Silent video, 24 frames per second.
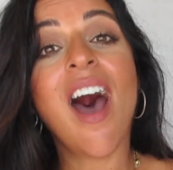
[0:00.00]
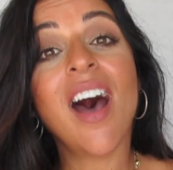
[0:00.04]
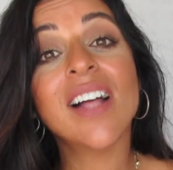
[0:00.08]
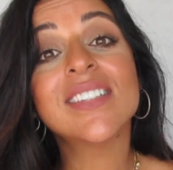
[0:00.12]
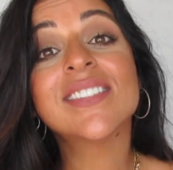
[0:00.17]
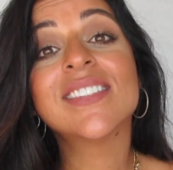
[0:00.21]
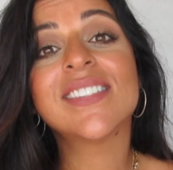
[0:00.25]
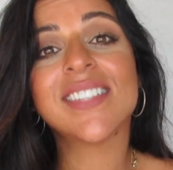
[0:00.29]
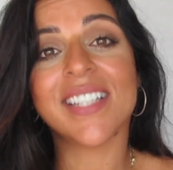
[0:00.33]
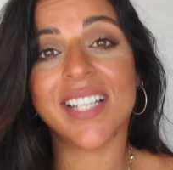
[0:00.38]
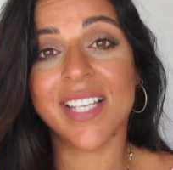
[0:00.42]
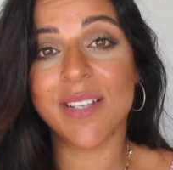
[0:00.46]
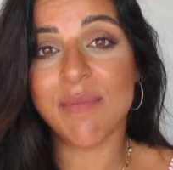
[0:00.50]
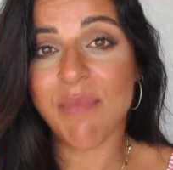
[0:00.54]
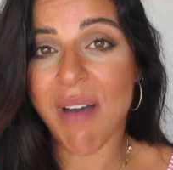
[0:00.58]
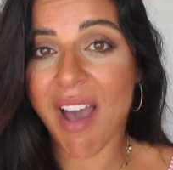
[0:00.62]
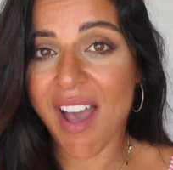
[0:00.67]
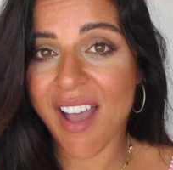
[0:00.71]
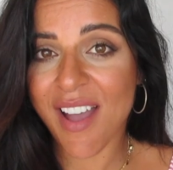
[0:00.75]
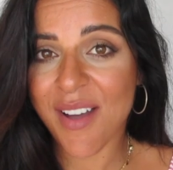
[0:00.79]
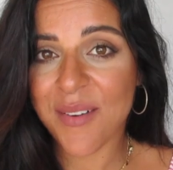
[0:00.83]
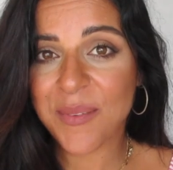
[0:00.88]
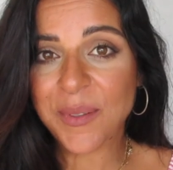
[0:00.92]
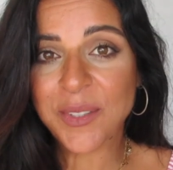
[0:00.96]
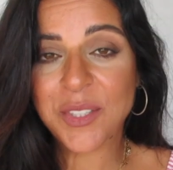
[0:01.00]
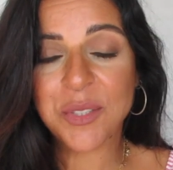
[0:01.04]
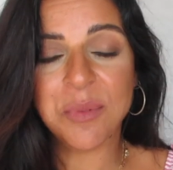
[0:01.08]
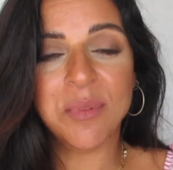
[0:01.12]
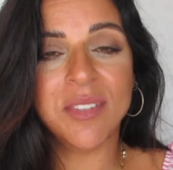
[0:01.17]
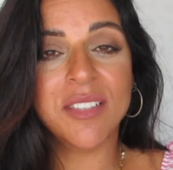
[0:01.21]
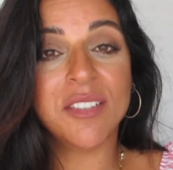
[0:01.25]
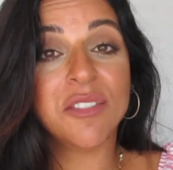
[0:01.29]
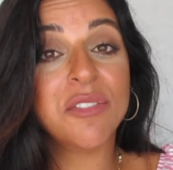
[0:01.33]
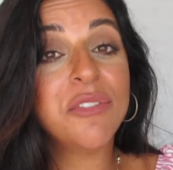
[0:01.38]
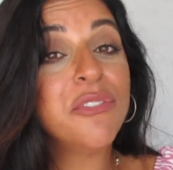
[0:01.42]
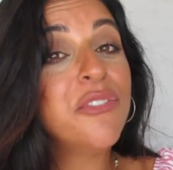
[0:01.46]
at'ima, which
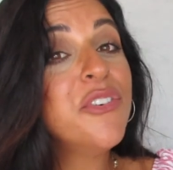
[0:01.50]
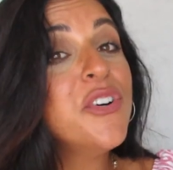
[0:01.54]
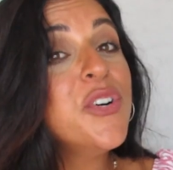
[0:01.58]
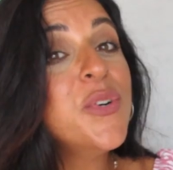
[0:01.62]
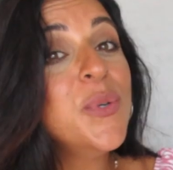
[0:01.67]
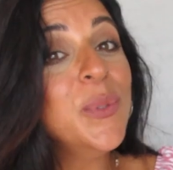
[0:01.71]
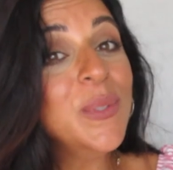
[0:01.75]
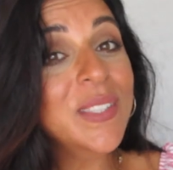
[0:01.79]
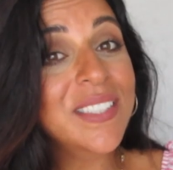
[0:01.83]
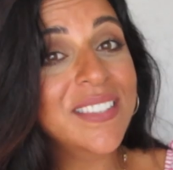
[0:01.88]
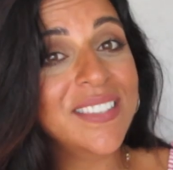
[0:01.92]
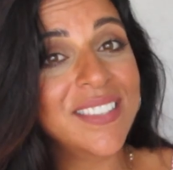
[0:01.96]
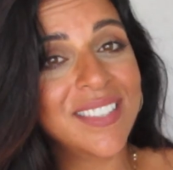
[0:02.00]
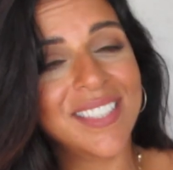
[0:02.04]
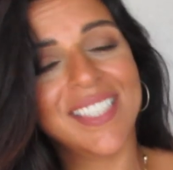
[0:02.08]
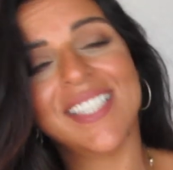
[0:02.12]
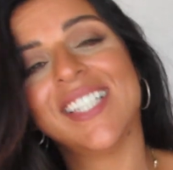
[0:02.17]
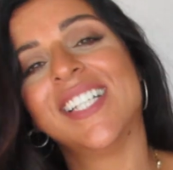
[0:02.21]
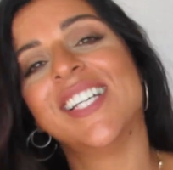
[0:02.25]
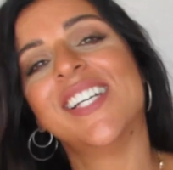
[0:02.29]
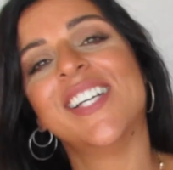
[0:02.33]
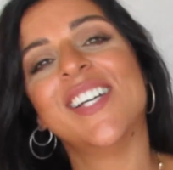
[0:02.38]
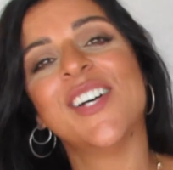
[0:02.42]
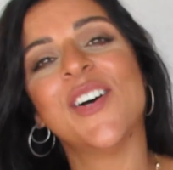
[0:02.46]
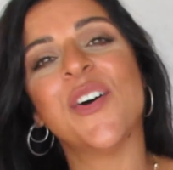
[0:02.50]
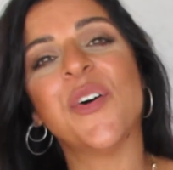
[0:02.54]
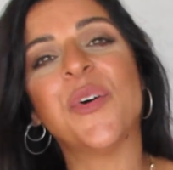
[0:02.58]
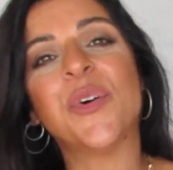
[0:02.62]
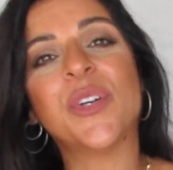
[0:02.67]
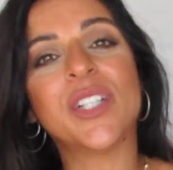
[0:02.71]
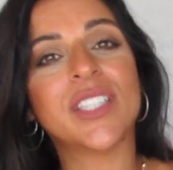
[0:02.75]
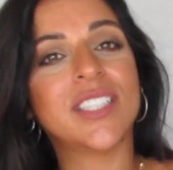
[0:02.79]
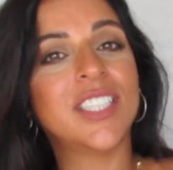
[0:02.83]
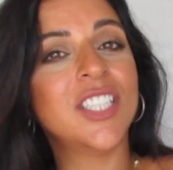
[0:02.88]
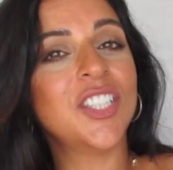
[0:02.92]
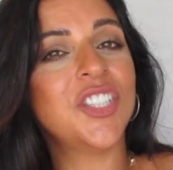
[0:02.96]
means foods
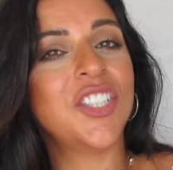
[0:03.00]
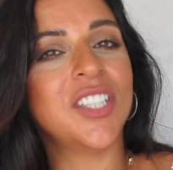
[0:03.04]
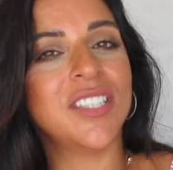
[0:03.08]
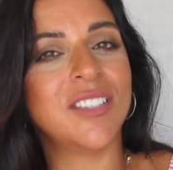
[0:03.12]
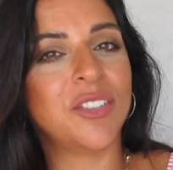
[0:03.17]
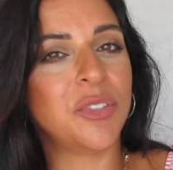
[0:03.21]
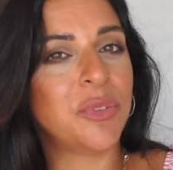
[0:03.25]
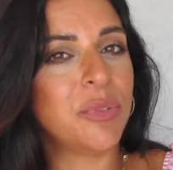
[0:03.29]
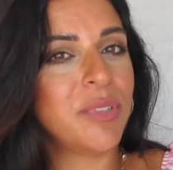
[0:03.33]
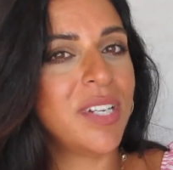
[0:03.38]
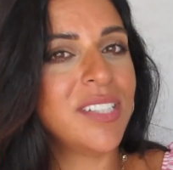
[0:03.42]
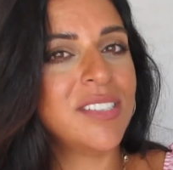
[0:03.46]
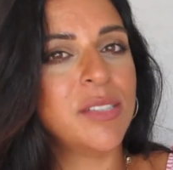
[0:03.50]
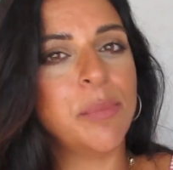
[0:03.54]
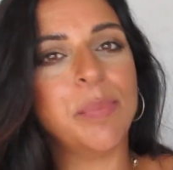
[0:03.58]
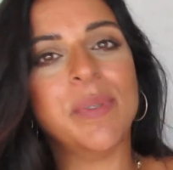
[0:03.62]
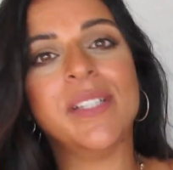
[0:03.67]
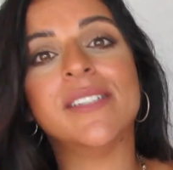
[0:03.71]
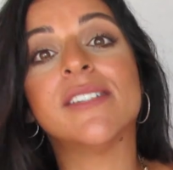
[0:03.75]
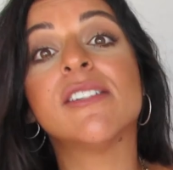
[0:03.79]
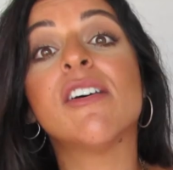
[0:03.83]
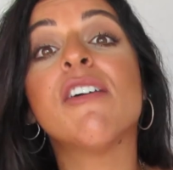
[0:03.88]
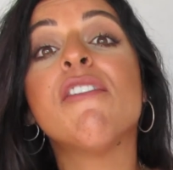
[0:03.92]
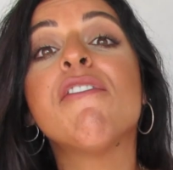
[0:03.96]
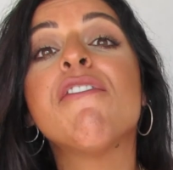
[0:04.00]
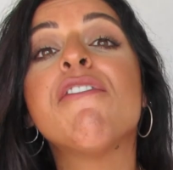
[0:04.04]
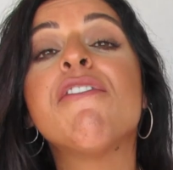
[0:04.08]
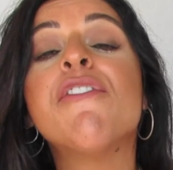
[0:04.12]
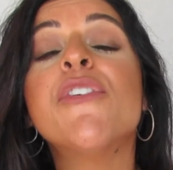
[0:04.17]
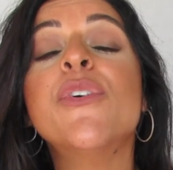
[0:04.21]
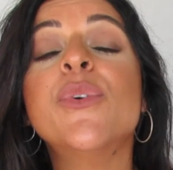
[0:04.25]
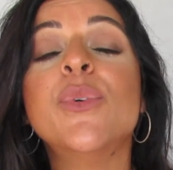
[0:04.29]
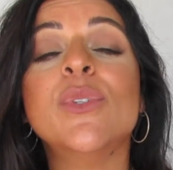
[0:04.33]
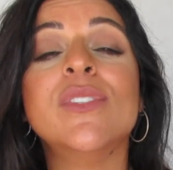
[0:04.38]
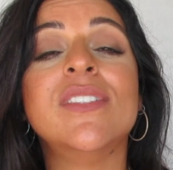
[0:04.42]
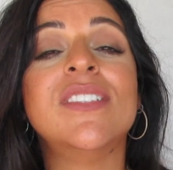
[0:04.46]
or dishes or recipes,
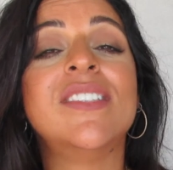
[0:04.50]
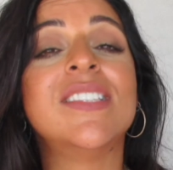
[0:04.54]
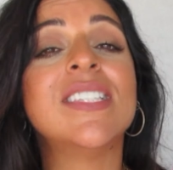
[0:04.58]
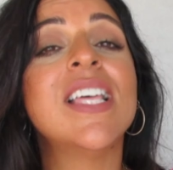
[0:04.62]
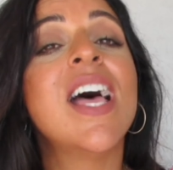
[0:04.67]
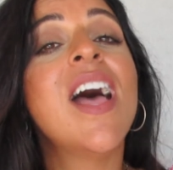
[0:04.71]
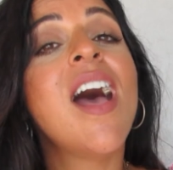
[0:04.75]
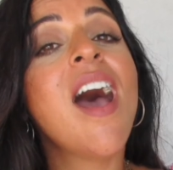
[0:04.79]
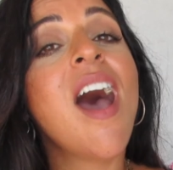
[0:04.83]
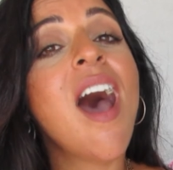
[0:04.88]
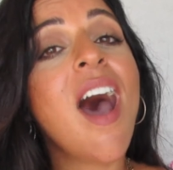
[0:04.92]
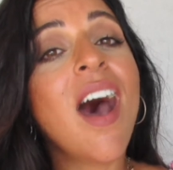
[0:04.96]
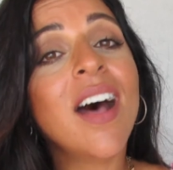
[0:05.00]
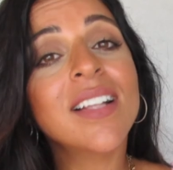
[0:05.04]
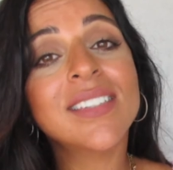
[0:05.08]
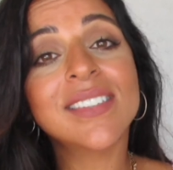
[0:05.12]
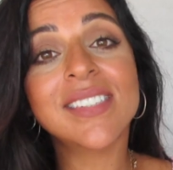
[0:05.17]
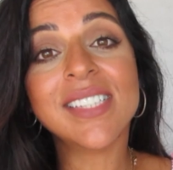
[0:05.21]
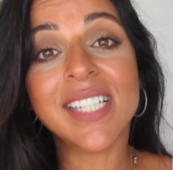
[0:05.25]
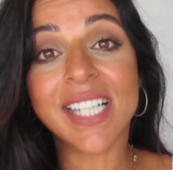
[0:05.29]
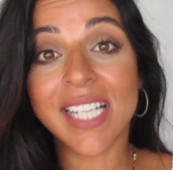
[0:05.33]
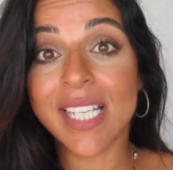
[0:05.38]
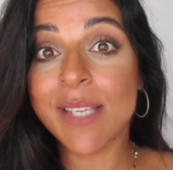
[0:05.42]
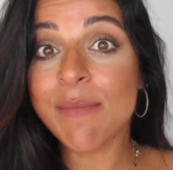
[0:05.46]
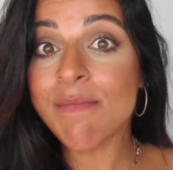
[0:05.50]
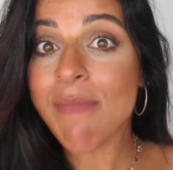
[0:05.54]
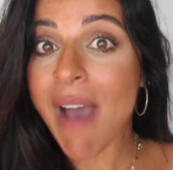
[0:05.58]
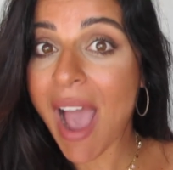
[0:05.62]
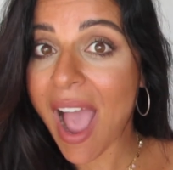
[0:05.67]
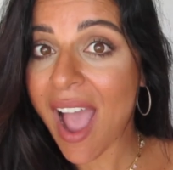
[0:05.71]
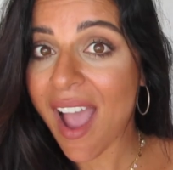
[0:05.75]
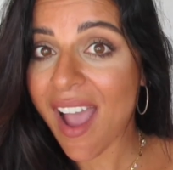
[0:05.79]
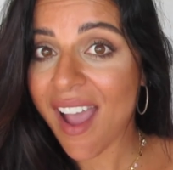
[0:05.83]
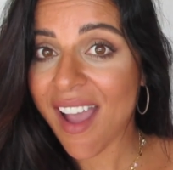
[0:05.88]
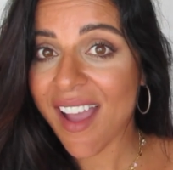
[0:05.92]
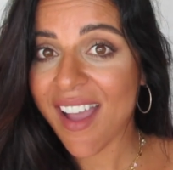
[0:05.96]
foods.
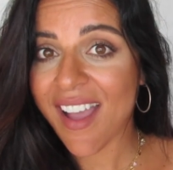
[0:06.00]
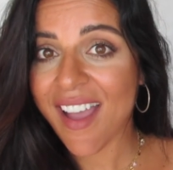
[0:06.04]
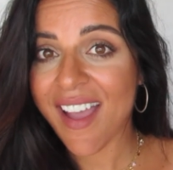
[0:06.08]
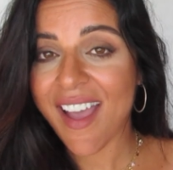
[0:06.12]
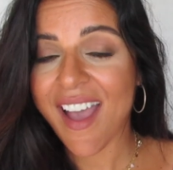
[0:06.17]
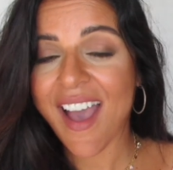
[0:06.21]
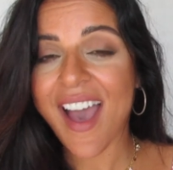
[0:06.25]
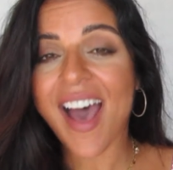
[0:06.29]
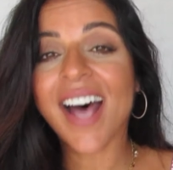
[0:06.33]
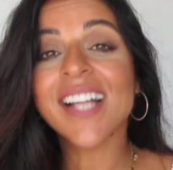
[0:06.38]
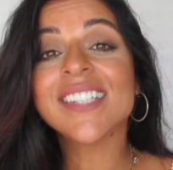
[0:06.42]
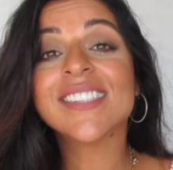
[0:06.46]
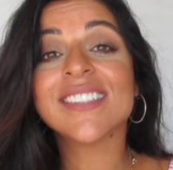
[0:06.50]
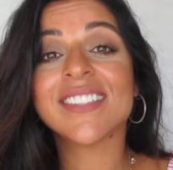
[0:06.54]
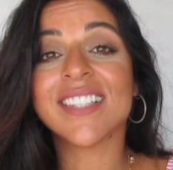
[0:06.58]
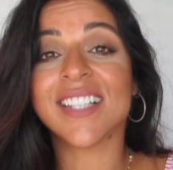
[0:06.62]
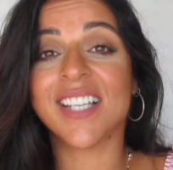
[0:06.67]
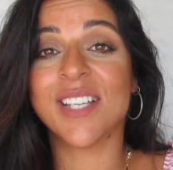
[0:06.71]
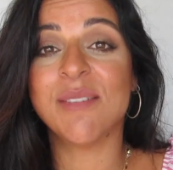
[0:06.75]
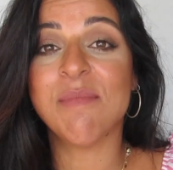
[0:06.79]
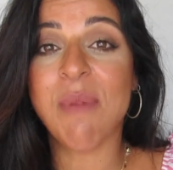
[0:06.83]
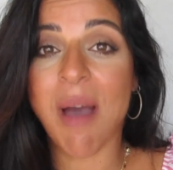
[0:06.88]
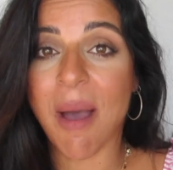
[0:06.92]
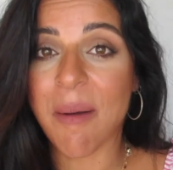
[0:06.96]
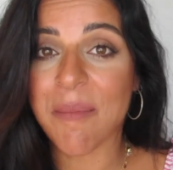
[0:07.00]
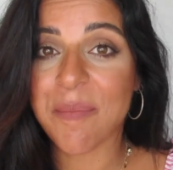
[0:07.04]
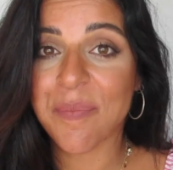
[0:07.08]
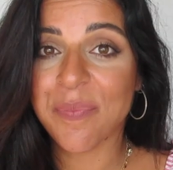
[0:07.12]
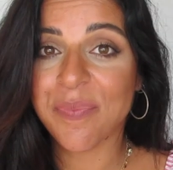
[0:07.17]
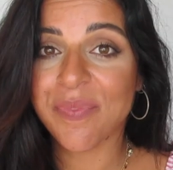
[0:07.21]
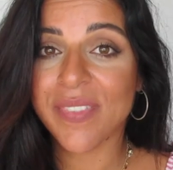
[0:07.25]
At'ima, at'ima.